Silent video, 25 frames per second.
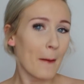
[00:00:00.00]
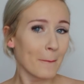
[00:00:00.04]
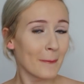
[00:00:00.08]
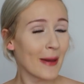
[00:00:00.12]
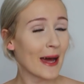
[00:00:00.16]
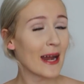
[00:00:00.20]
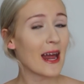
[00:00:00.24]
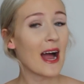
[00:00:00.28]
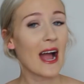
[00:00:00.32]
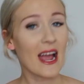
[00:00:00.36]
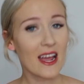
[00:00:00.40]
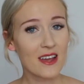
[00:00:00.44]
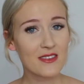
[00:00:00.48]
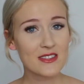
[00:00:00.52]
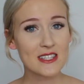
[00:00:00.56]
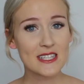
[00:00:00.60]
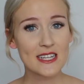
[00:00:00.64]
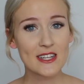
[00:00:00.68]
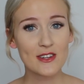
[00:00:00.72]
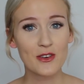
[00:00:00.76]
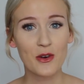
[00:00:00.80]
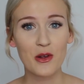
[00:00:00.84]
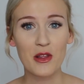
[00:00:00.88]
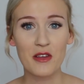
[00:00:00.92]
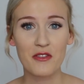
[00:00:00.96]
but I have
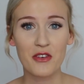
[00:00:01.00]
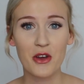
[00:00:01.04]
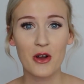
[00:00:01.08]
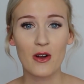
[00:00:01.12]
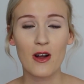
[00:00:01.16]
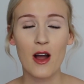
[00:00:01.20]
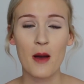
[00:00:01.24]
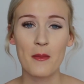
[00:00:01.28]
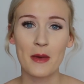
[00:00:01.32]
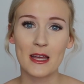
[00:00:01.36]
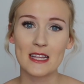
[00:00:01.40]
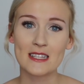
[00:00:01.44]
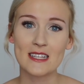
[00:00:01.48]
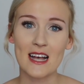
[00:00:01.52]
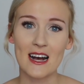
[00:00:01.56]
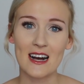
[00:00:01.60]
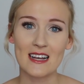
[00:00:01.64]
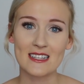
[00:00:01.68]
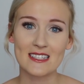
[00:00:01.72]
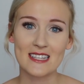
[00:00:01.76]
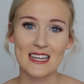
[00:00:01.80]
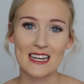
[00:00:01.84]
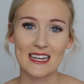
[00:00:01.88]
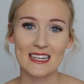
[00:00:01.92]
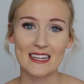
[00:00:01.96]
seen all of your comments
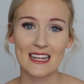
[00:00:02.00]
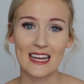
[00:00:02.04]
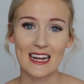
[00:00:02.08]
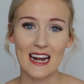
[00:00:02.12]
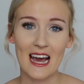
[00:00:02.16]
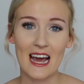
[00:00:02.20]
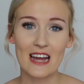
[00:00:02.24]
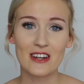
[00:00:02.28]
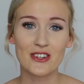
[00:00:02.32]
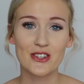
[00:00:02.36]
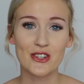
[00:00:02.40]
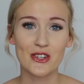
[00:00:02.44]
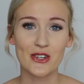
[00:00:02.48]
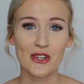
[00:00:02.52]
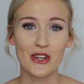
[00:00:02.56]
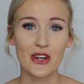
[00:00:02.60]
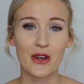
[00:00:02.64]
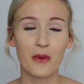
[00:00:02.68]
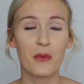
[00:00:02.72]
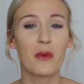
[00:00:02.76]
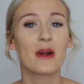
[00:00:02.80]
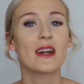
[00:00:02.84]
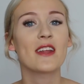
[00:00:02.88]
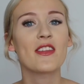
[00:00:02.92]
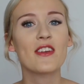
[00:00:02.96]
asking that I
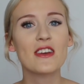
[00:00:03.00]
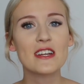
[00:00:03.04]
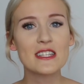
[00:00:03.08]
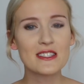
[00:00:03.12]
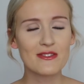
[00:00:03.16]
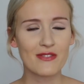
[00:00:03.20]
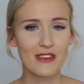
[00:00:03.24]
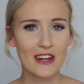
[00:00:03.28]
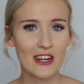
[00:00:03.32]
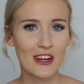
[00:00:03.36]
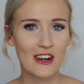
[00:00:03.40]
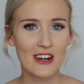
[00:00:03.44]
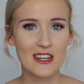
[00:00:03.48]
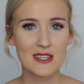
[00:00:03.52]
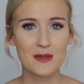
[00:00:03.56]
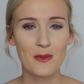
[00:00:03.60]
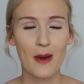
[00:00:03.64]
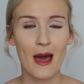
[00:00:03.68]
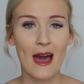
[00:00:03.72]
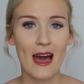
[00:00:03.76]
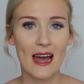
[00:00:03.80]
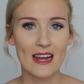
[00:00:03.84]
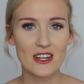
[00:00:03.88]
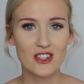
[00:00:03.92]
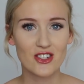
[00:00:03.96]
do one of those videos
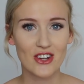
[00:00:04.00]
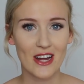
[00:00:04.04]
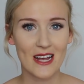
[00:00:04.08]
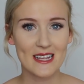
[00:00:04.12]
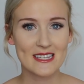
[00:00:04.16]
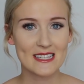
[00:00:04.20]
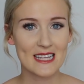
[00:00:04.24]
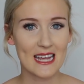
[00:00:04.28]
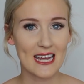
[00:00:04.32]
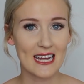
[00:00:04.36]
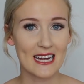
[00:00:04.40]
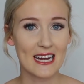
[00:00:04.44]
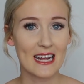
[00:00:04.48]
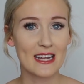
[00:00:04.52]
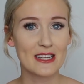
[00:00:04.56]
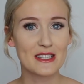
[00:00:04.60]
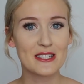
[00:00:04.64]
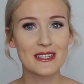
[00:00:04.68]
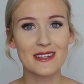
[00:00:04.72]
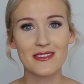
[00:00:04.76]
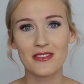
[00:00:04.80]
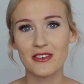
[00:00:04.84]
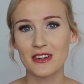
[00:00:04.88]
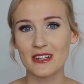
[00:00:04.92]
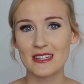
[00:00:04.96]
where I dress in
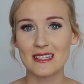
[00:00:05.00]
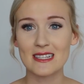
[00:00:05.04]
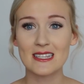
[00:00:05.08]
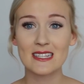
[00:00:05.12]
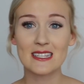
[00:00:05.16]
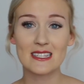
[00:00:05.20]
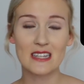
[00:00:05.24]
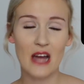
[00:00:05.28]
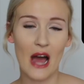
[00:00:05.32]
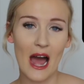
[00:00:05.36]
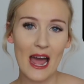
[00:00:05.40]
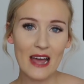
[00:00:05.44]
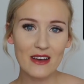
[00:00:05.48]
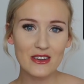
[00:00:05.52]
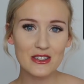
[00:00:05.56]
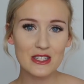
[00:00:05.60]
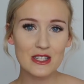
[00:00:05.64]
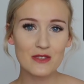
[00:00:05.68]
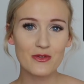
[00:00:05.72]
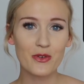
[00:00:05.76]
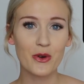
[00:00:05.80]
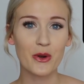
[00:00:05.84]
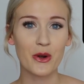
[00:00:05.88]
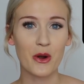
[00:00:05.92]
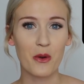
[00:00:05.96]
different
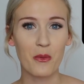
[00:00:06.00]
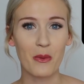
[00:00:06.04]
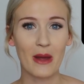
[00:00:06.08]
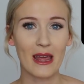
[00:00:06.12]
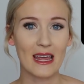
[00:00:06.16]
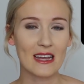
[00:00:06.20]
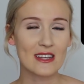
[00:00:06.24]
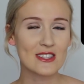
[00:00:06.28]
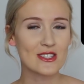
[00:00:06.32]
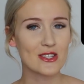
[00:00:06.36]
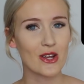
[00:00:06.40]
styles for a week.